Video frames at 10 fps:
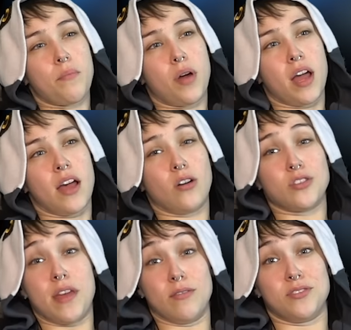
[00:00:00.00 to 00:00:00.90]
But
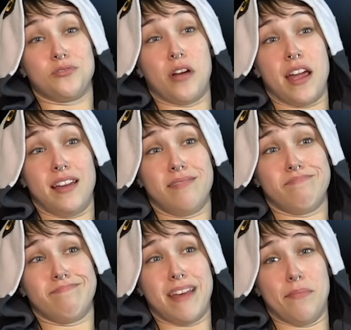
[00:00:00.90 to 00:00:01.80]
also that was great.
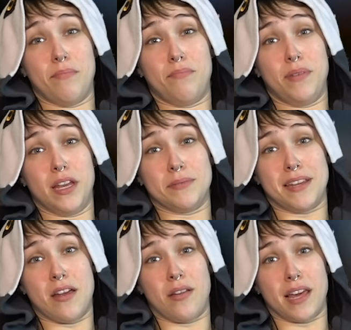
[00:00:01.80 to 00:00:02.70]
Him being
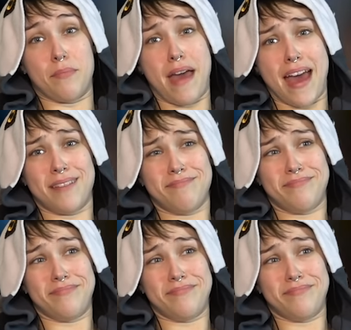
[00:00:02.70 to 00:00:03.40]
upside down like a bat.